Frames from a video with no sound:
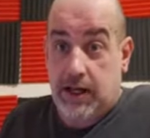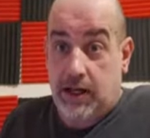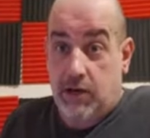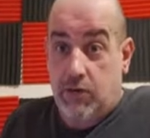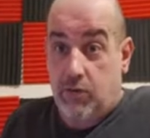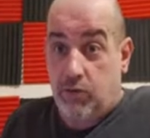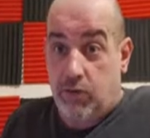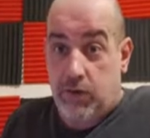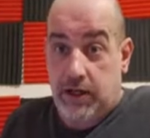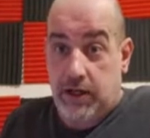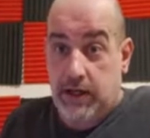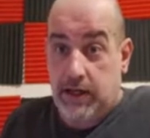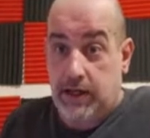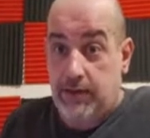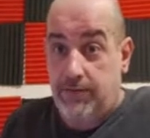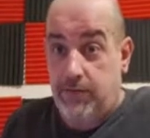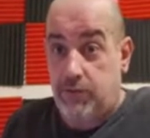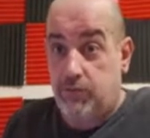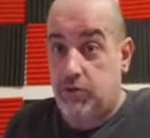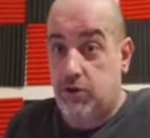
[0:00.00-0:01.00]
it out on Wiki
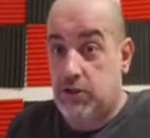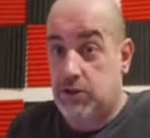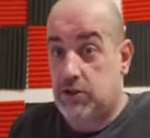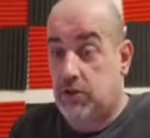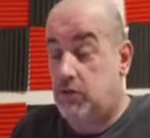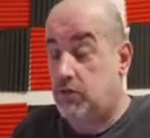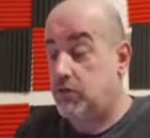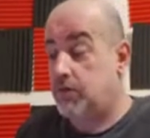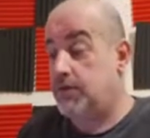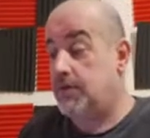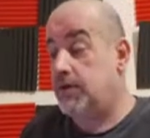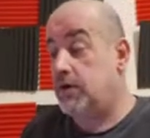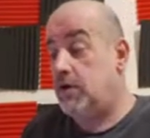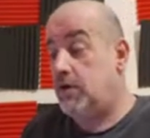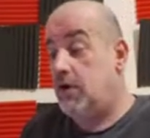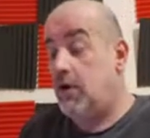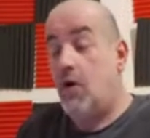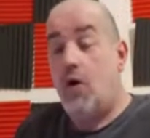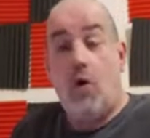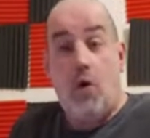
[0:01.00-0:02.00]
if you want to see
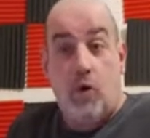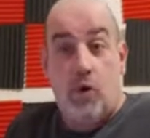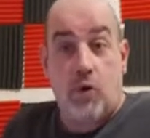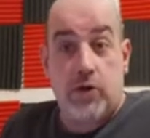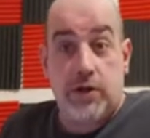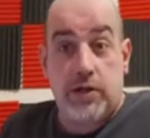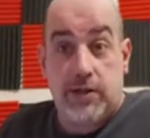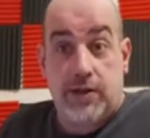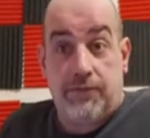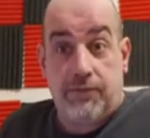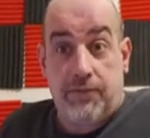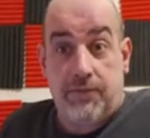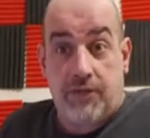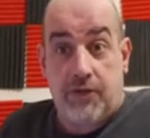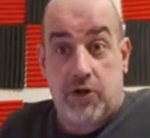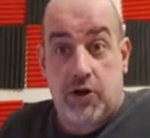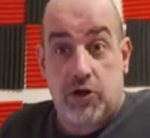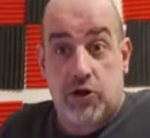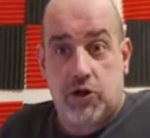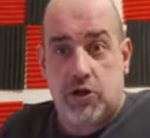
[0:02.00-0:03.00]
all the different
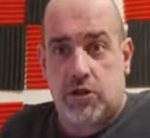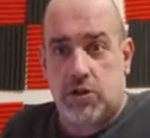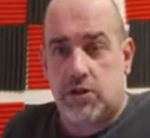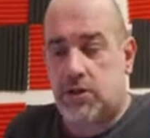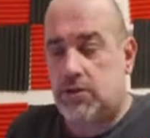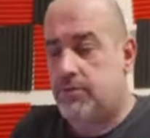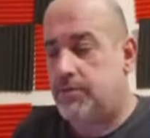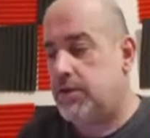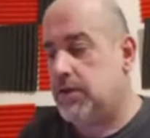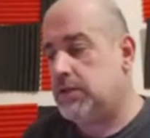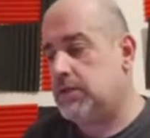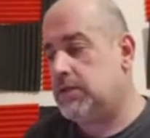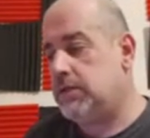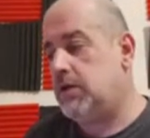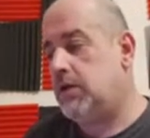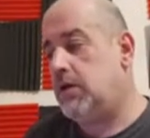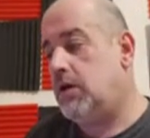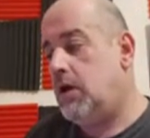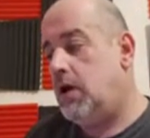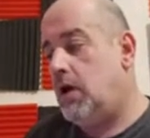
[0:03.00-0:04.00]
versions. But
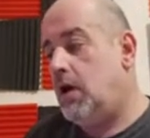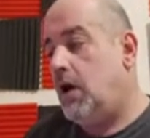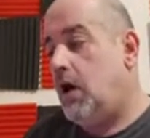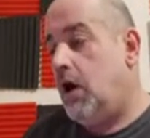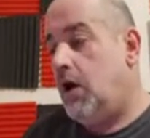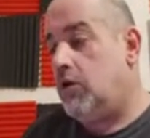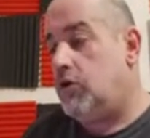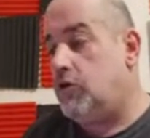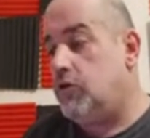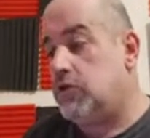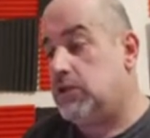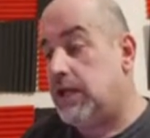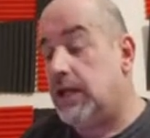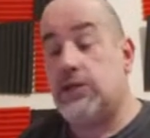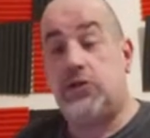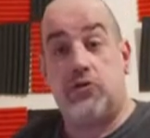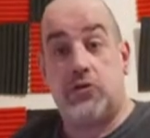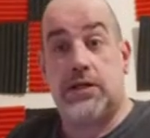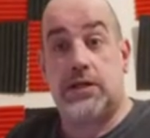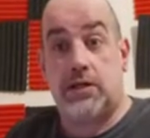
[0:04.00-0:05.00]
of course,
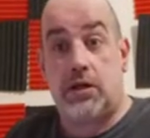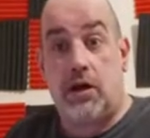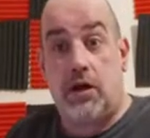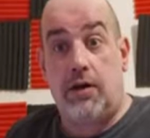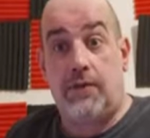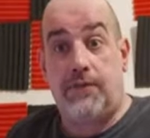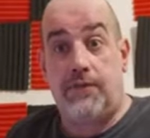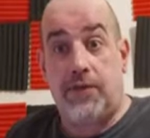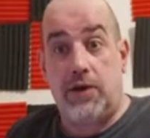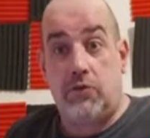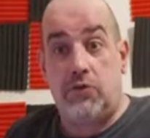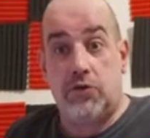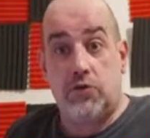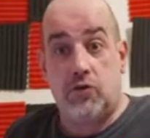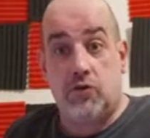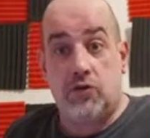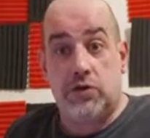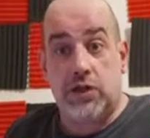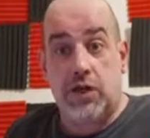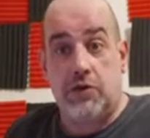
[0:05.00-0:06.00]
later in its life, there was
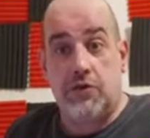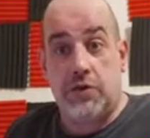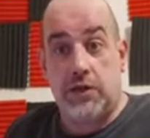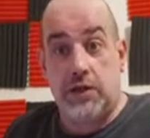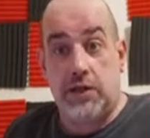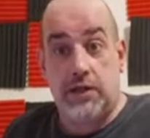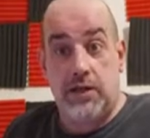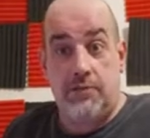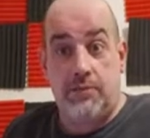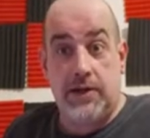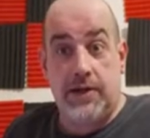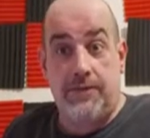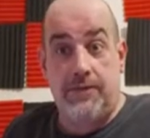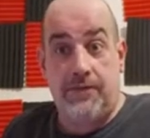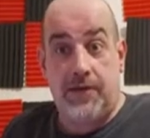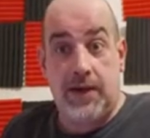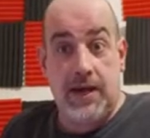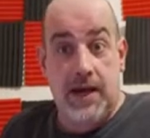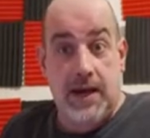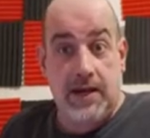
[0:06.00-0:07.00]
also the yummy
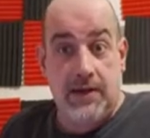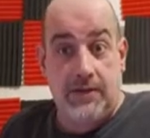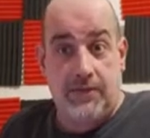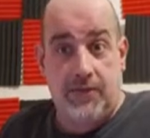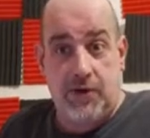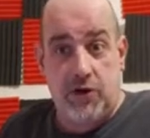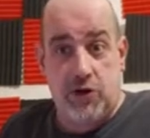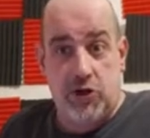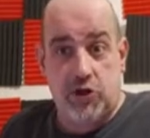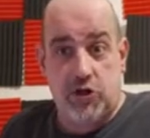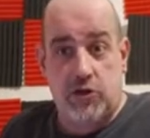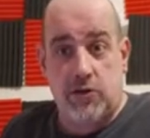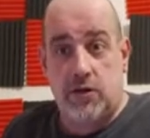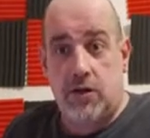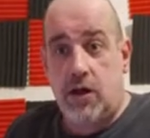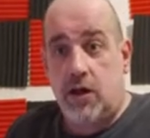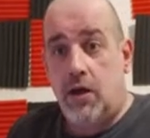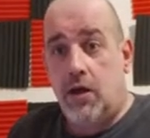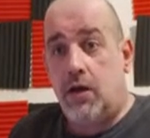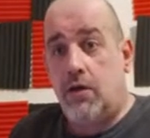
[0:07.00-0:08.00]
V8
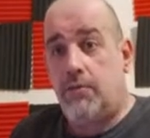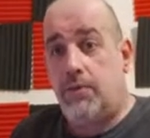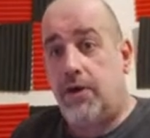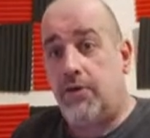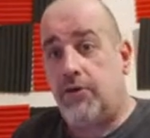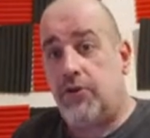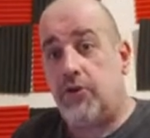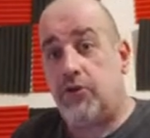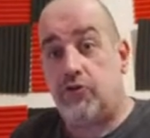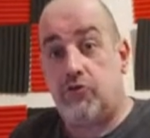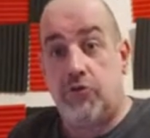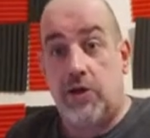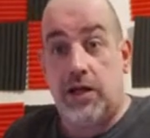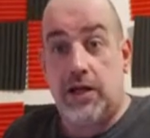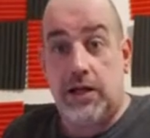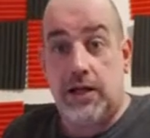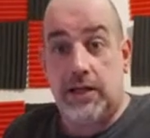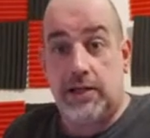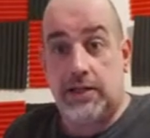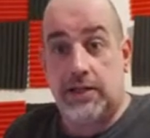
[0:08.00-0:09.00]
version, both a 3
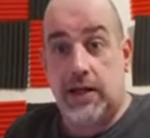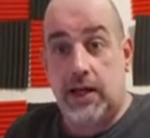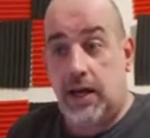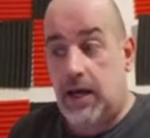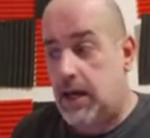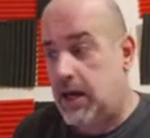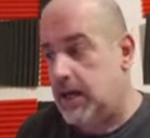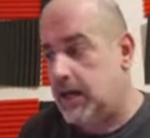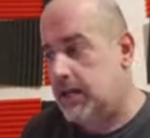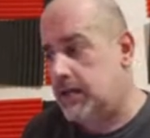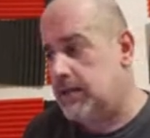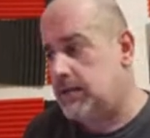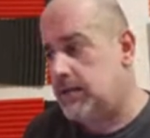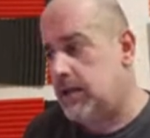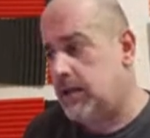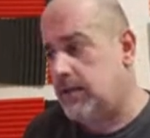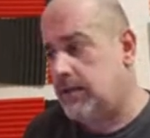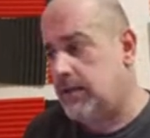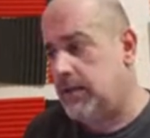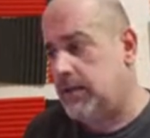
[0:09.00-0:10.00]
litre and
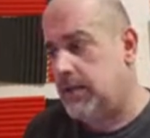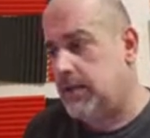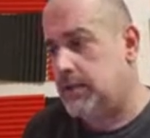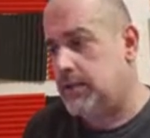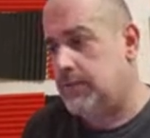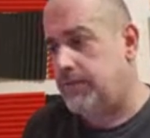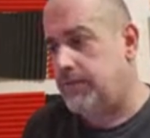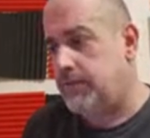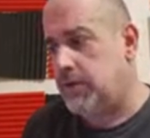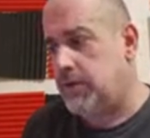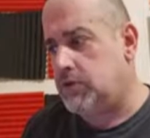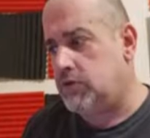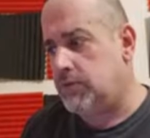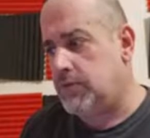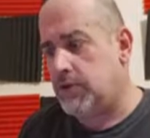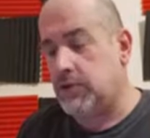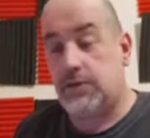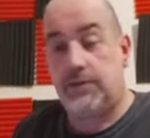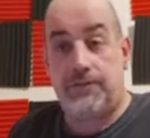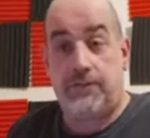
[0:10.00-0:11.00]
I think it's
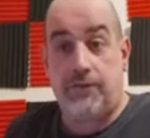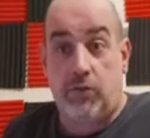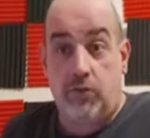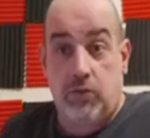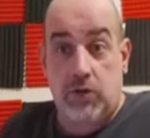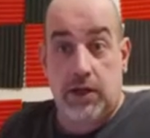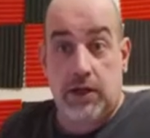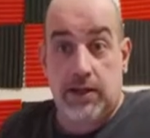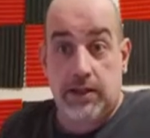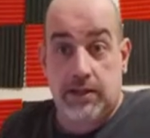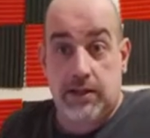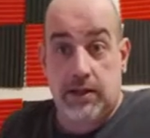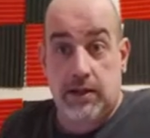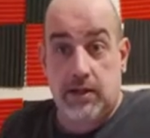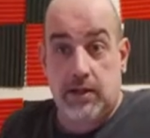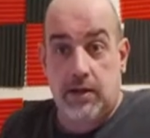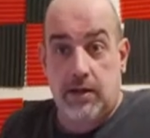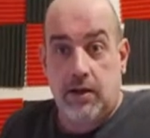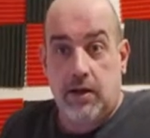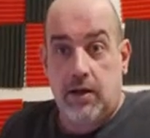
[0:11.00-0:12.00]
almost a 4 litre.
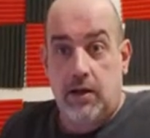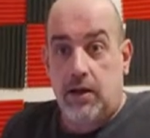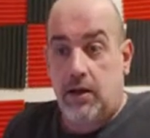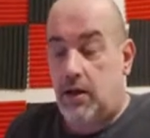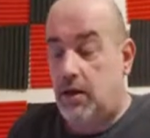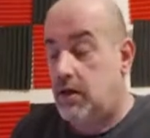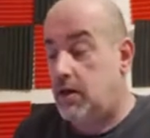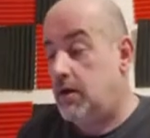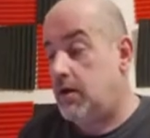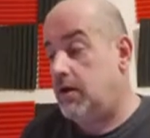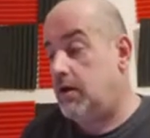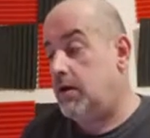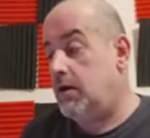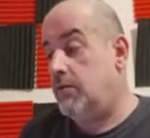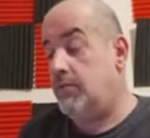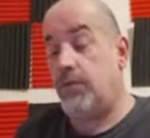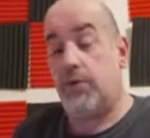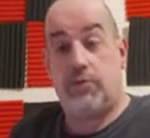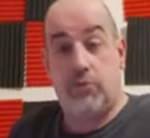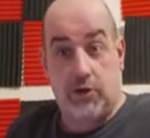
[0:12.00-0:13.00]

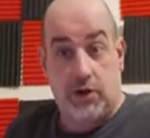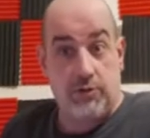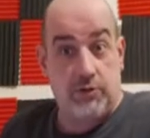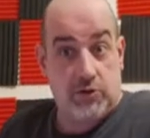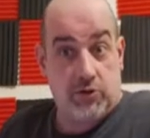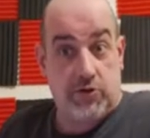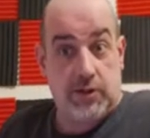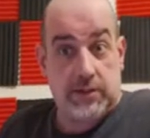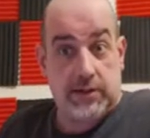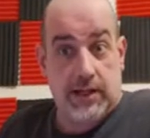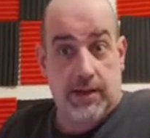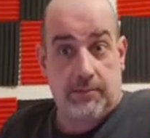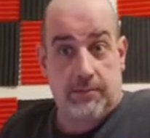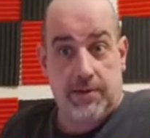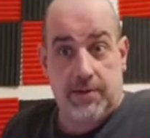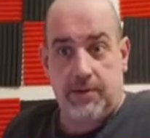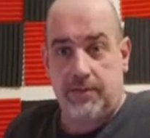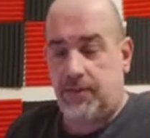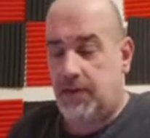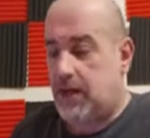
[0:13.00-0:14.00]
But we'll come to an
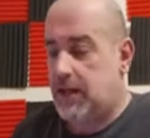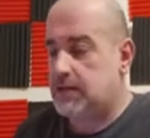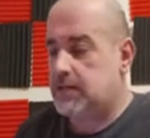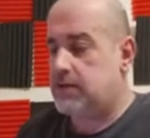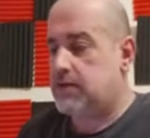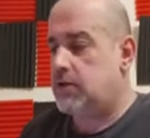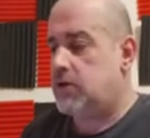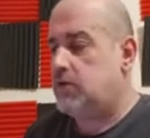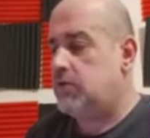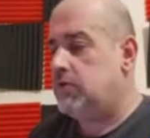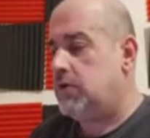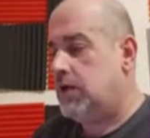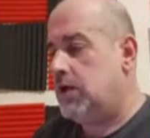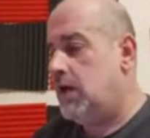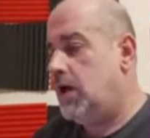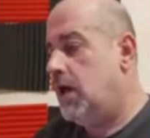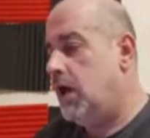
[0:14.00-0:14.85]
example of that soon.